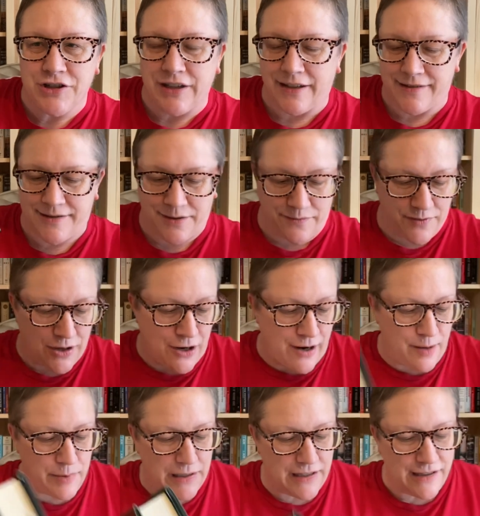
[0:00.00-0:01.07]
text of The
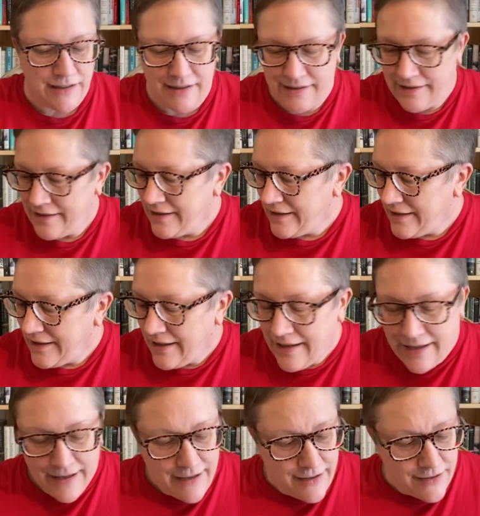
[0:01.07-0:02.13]
Hobbit.
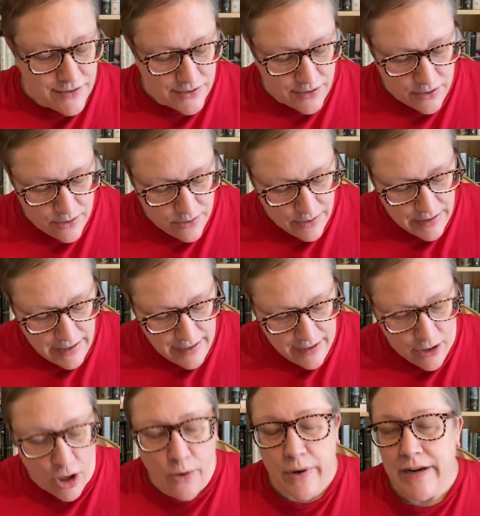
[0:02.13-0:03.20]
So yeah,
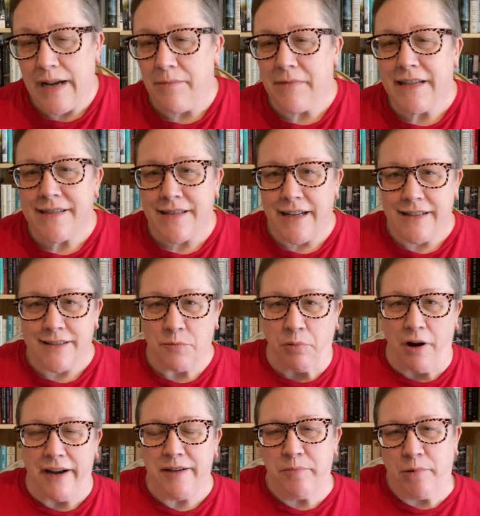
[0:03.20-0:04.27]
oh, and I'm listening to
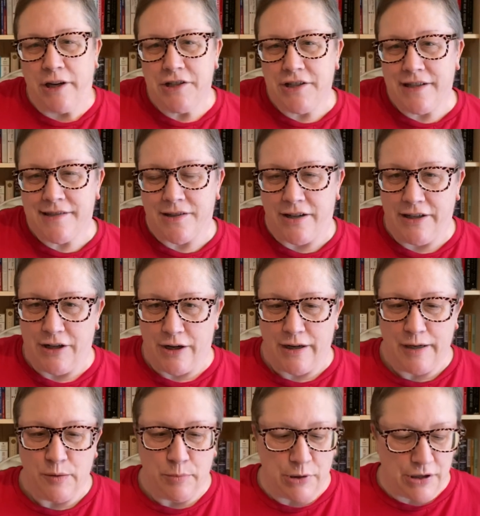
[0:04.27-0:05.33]
Pride and Prejudice on
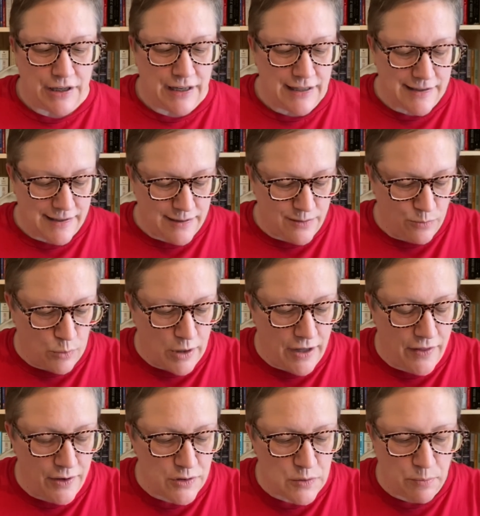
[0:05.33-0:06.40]
audiobook. It's one of
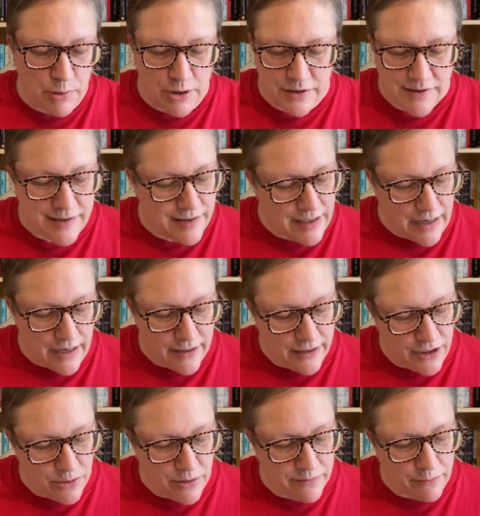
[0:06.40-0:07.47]
those books that,
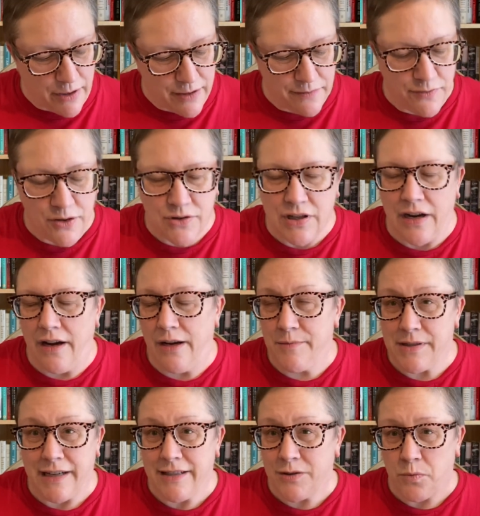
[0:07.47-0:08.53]
you know, I've read a few times.
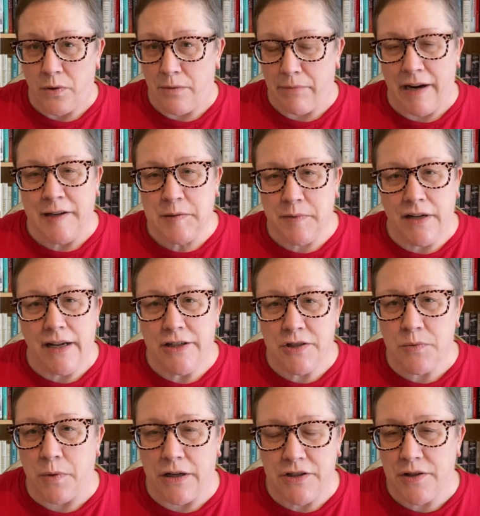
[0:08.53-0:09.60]
My husband and I
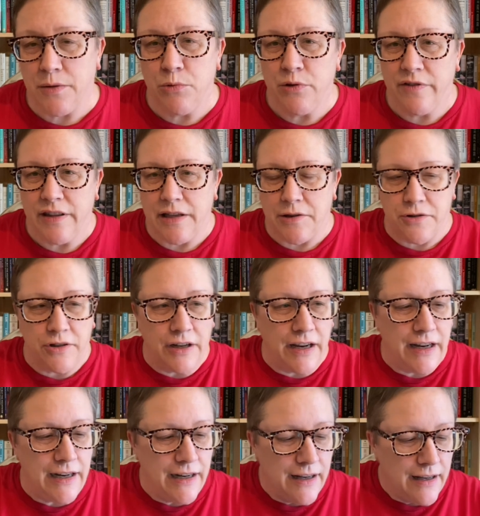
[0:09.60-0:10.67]
just watched the movie the other
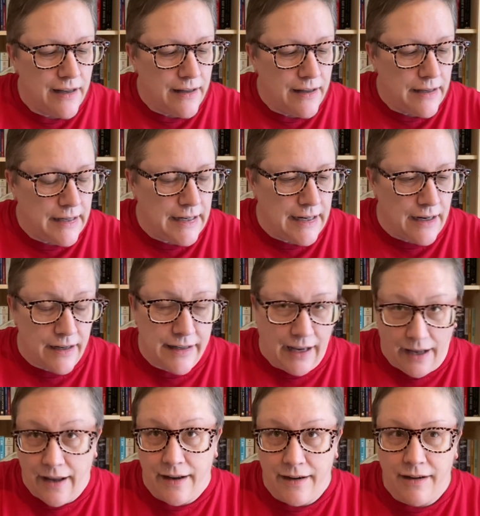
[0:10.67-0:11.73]
night,
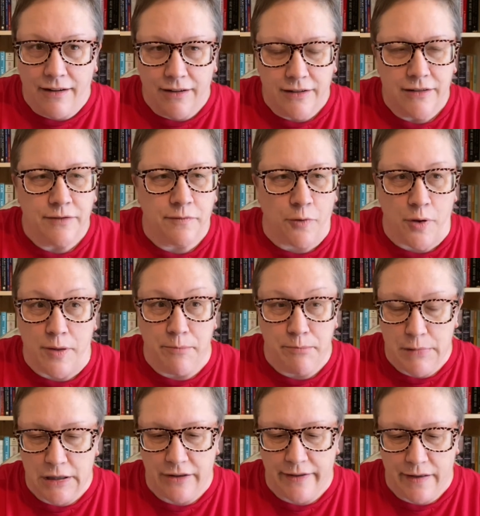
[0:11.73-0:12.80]
again, for the
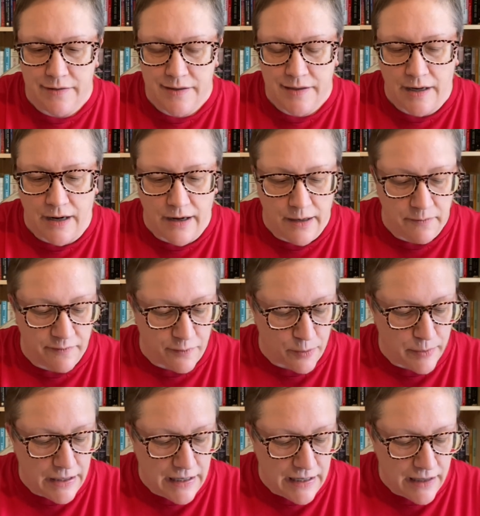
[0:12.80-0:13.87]
millionth time for
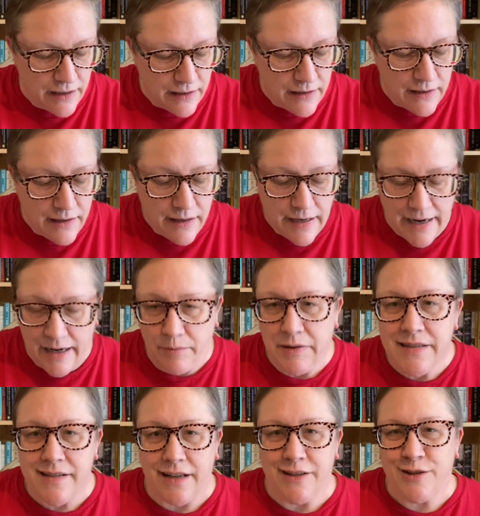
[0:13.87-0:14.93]
me. And I'm
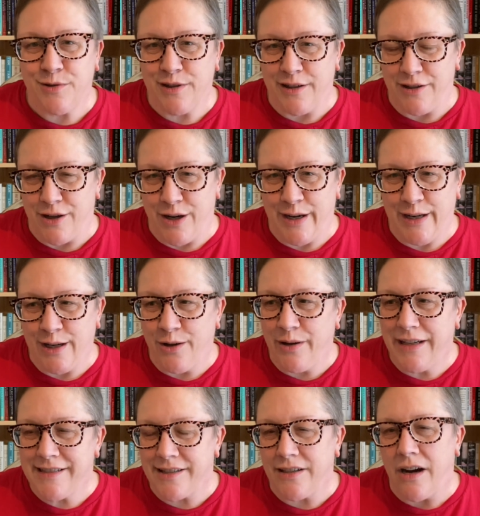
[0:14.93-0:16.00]
listening to it on audio.
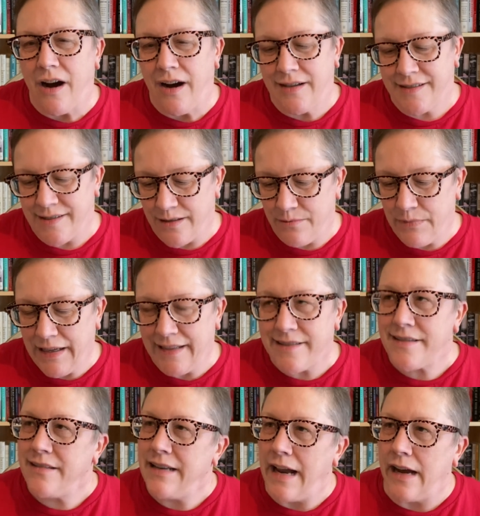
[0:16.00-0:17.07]
It's an awesome,
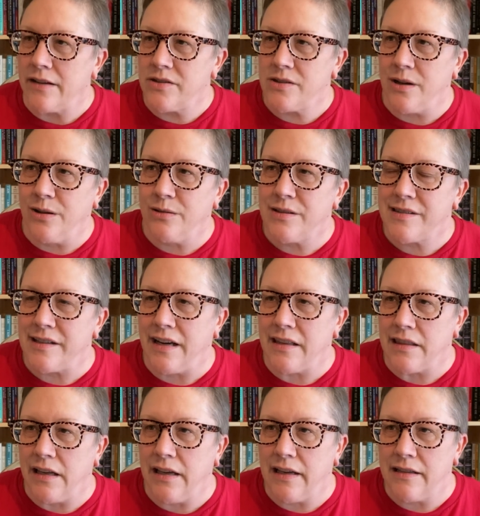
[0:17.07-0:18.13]
it's Naxos, I
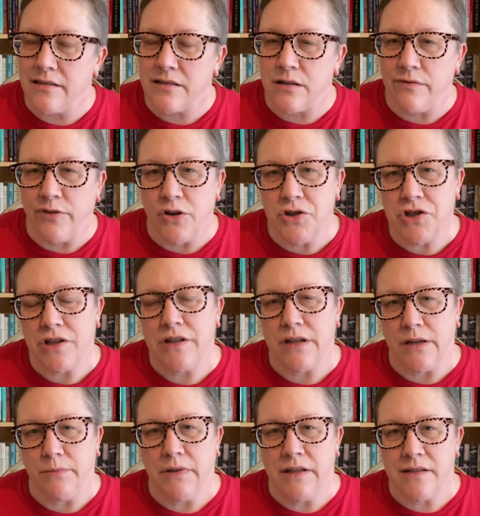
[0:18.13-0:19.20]
think, is the version that
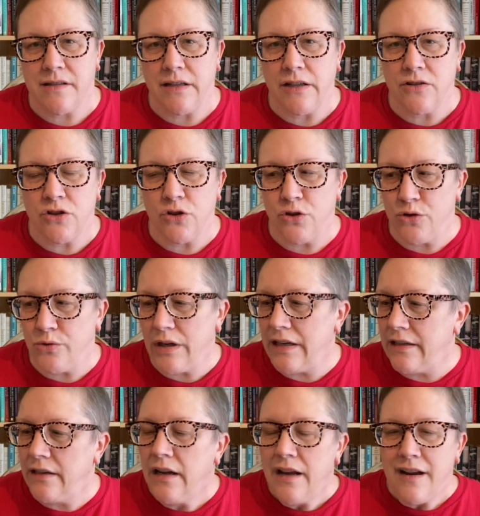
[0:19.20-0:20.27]
I'm listening to.
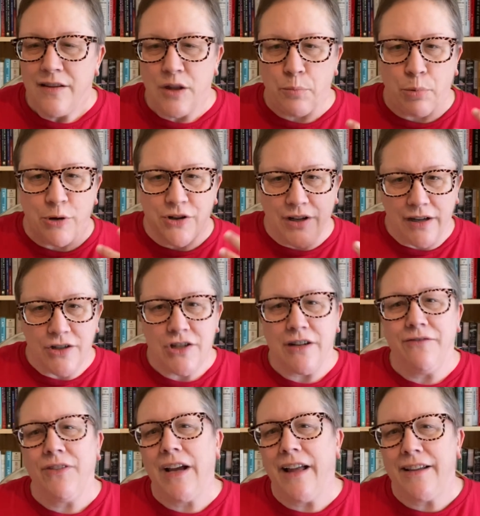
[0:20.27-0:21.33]
And the
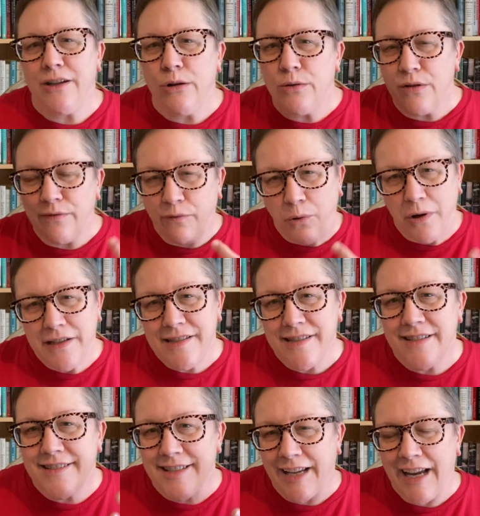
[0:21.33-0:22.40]
production value, the
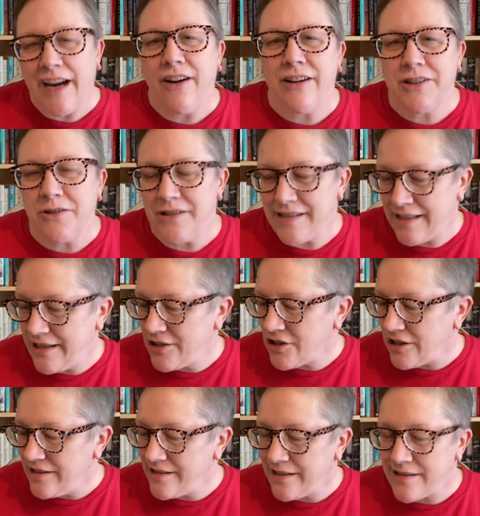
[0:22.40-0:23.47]
voices, the
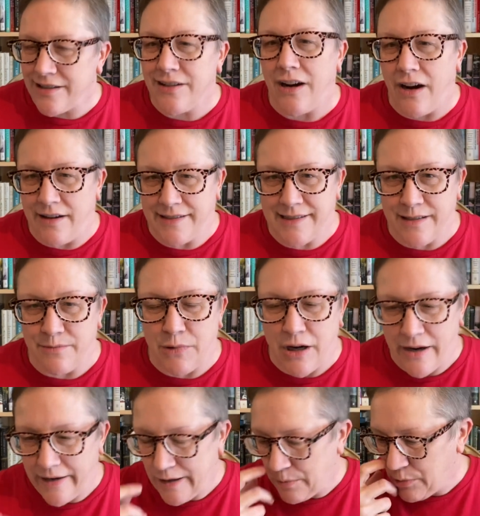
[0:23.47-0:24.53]
characterizations, it's an awesome
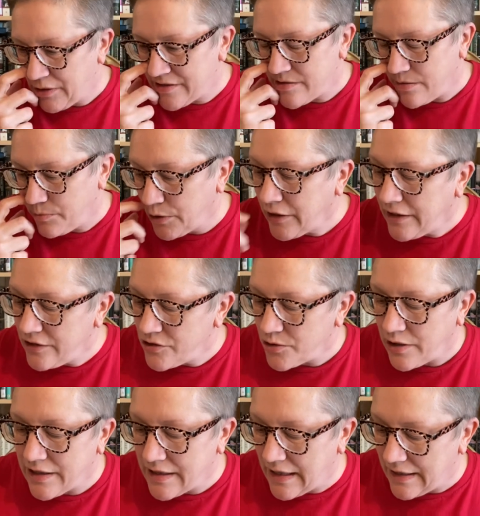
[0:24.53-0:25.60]
audiobook. So I'm really
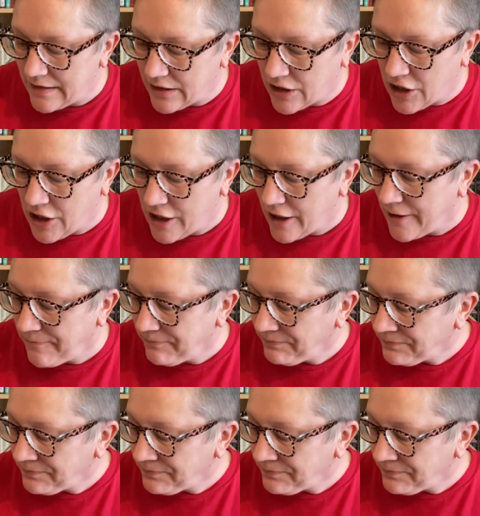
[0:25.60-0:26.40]
enjoying that in the car.